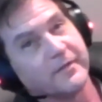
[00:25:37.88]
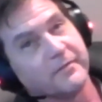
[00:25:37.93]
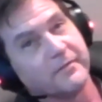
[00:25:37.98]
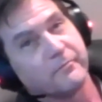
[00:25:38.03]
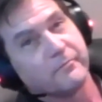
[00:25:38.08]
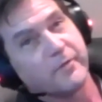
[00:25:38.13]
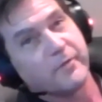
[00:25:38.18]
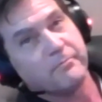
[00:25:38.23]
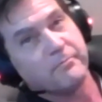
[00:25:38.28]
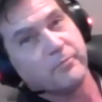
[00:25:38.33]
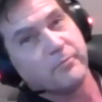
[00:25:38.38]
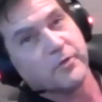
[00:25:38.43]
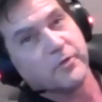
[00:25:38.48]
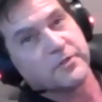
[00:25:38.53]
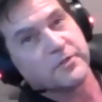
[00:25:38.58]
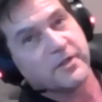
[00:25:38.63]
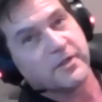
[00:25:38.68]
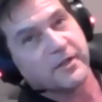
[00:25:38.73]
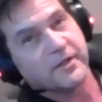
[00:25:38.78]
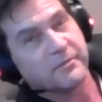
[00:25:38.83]
breadboards
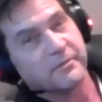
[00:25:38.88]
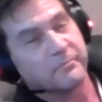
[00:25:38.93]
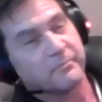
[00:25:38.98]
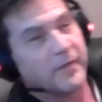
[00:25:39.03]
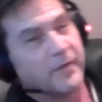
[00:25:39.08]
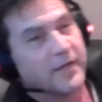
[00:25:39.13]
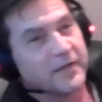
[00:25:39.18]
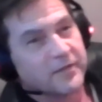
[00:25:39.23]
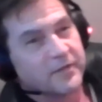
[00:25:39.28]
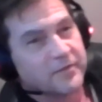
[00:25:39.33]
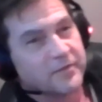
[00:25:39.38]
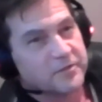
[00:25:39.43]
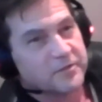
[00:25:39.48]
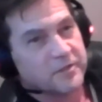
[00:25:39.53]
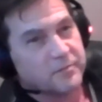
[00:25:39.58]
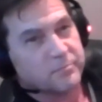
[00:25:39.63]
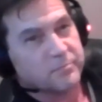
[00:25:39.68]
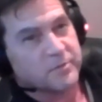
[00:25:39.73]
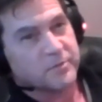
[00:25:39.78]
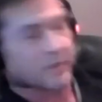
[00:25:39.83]
so I can plug in the
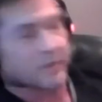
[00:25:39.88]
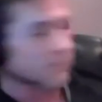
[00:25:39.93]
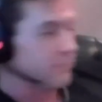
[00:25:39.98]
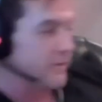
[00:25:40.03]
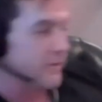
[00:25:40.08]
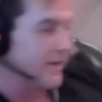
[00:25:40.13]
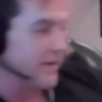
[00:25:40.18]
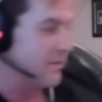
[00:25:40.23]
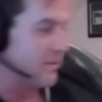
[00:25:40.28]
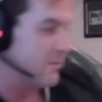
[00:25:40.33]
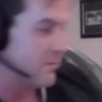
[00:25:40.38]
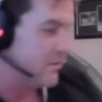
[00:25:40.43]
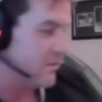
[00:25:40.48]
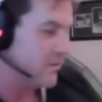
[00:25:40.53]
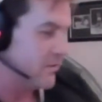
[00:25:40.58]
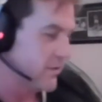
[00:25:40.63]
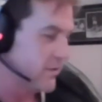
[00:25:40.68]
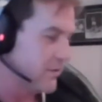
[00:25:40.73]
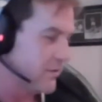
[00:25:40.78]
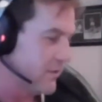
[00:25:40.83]
chips that I'm playing
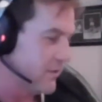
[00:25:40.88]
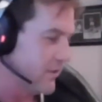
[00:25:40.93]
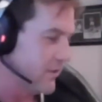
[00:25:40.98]
with and